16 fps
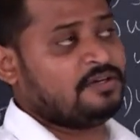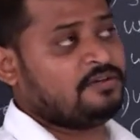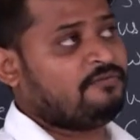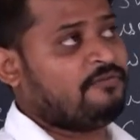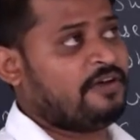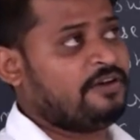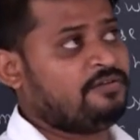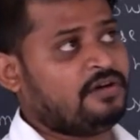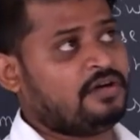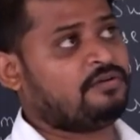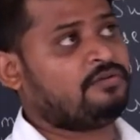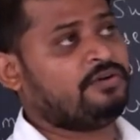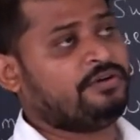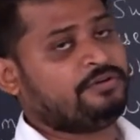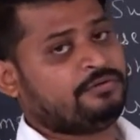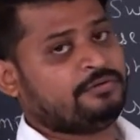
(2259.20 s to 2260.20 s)
when you are
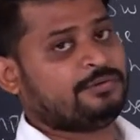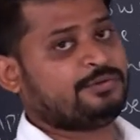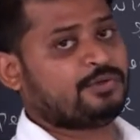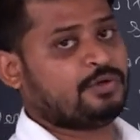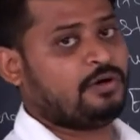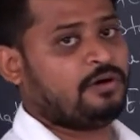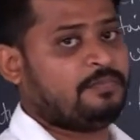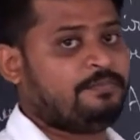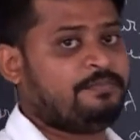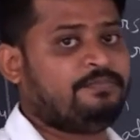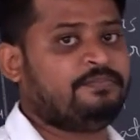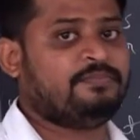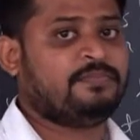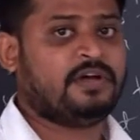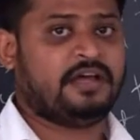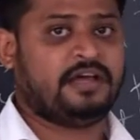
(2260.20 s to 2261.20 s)
going to job
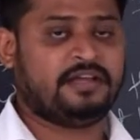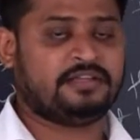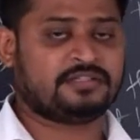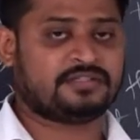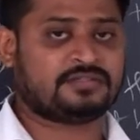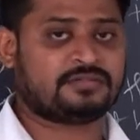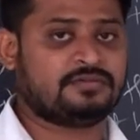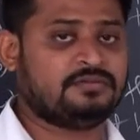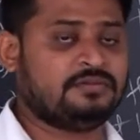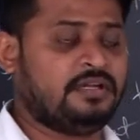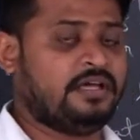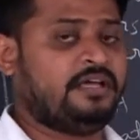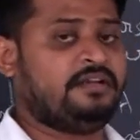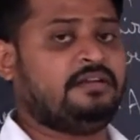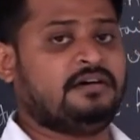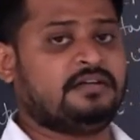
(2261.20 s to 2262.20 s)
and school
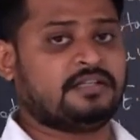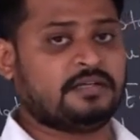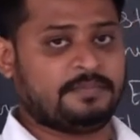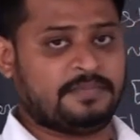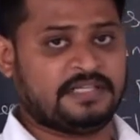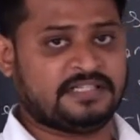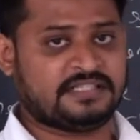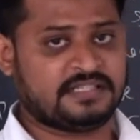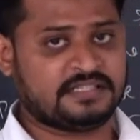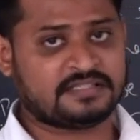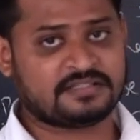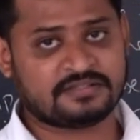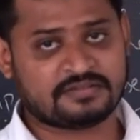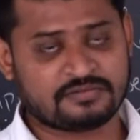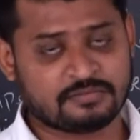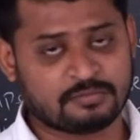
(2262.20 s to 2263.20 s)
and other
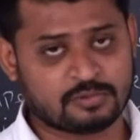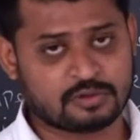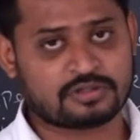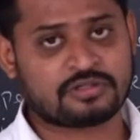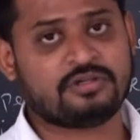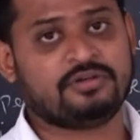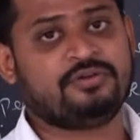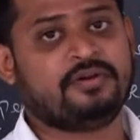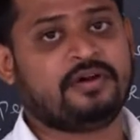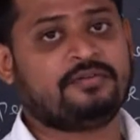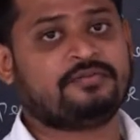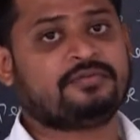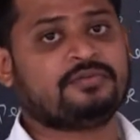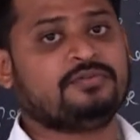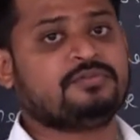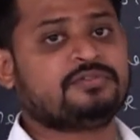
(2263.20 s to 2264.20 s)
places, so mostly you
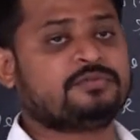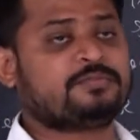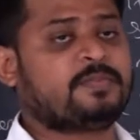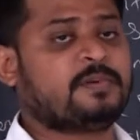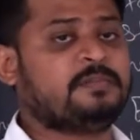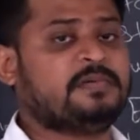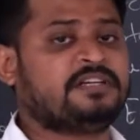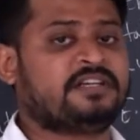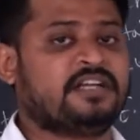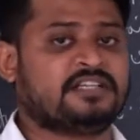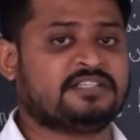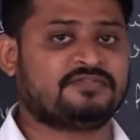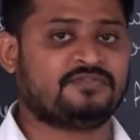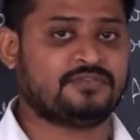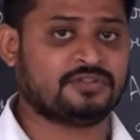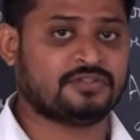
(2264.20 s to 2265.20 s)
have to use public
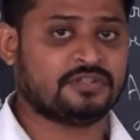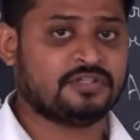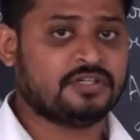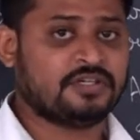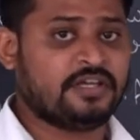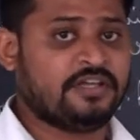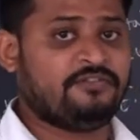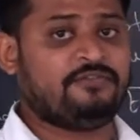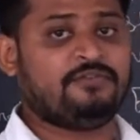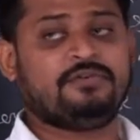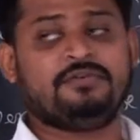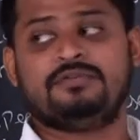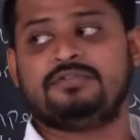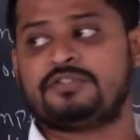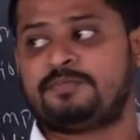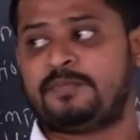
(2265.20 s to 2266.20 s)
transport. If you
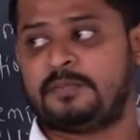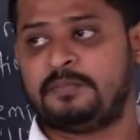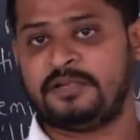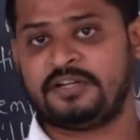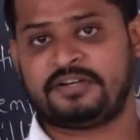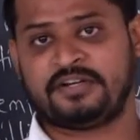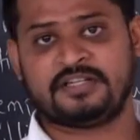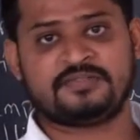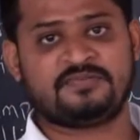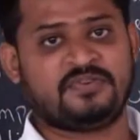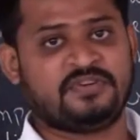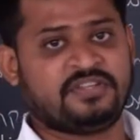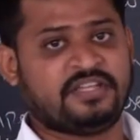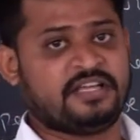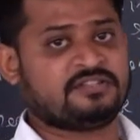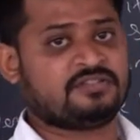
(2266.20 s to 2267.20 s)
use public
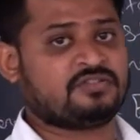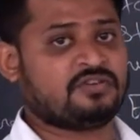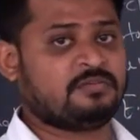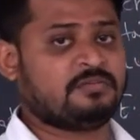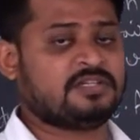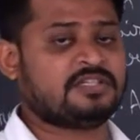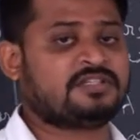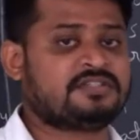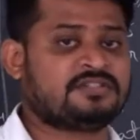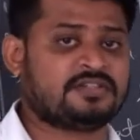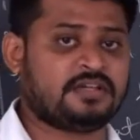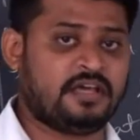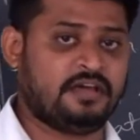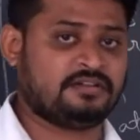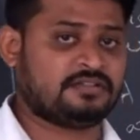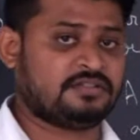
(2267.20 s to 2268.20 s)
transport, then so much
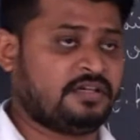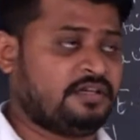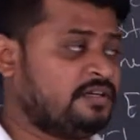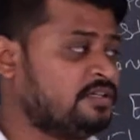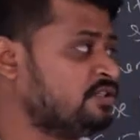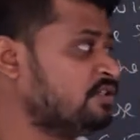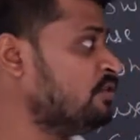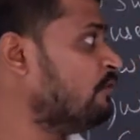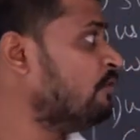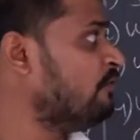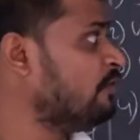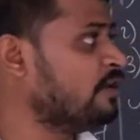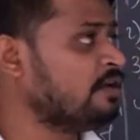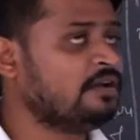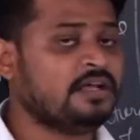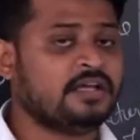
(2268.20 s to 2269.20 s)
energy you
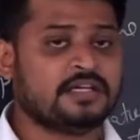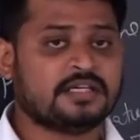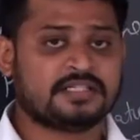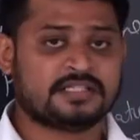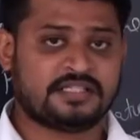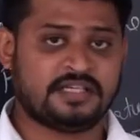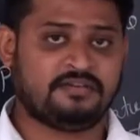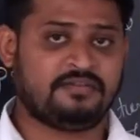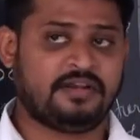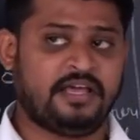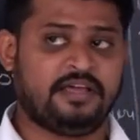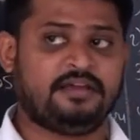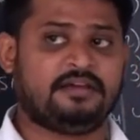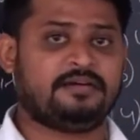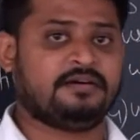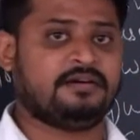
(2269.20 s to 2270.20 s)
will save,
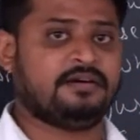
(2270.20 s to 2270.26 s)
like